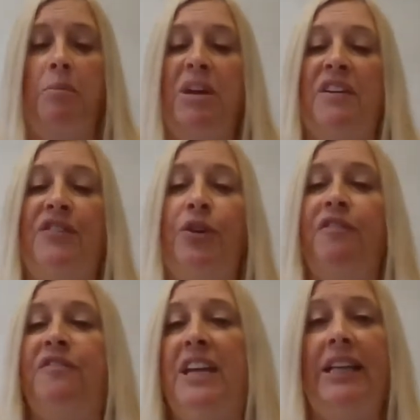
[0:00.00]
If you're
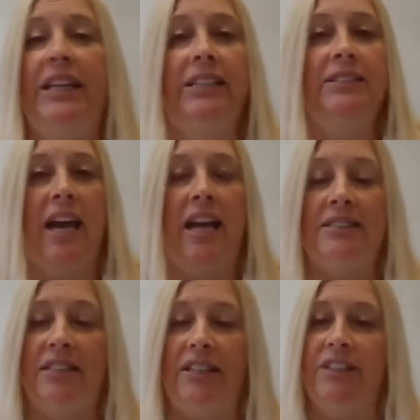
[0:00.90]
feeding these cats
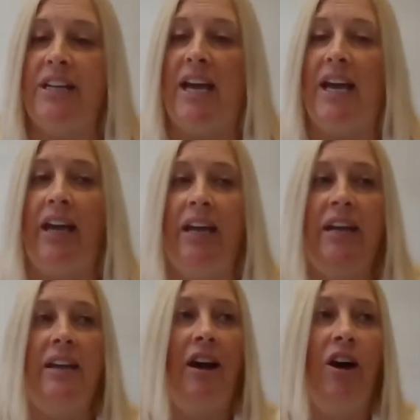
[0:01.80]
every
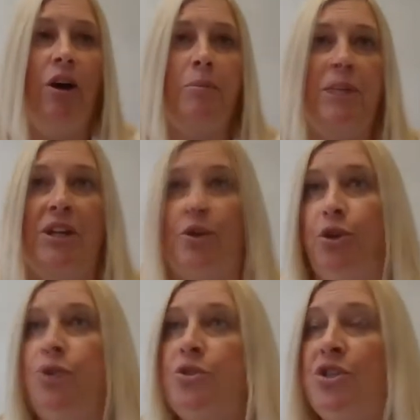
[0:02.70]
day and they're
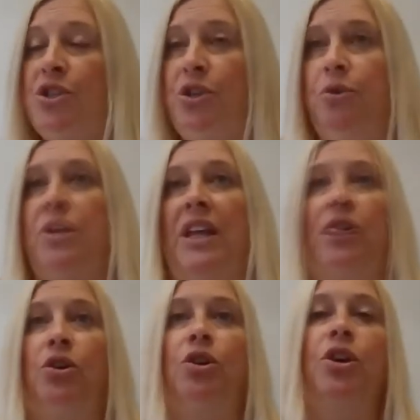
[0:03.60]
used to you, then they're
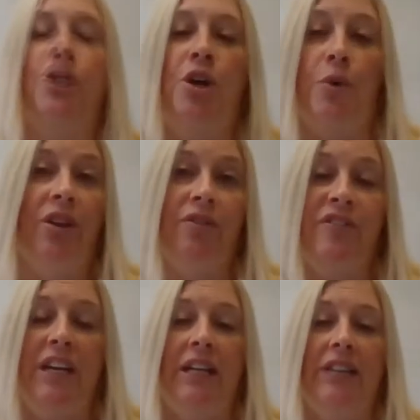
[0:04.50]
going to know where their
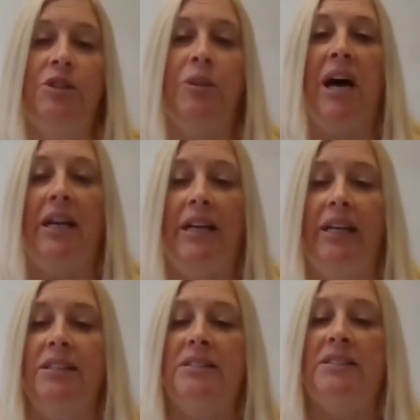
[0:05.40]
feeding spot
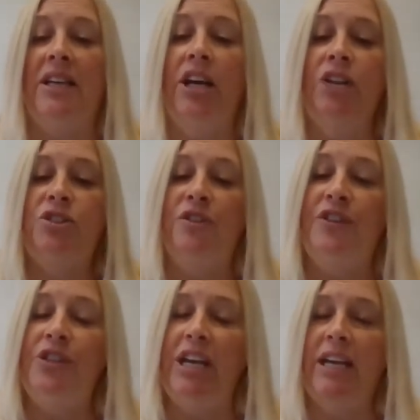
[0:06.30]
is. So if you
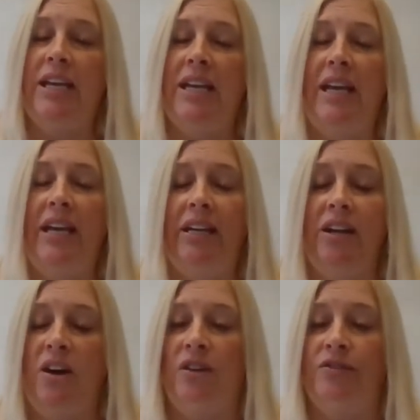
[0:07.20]
take a can
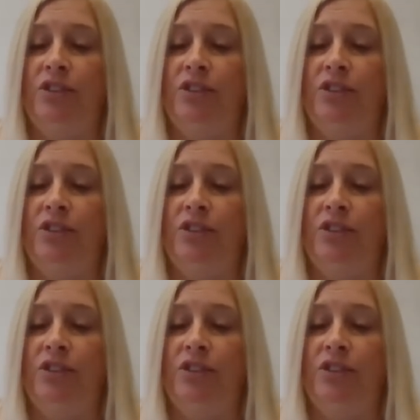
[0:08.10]
of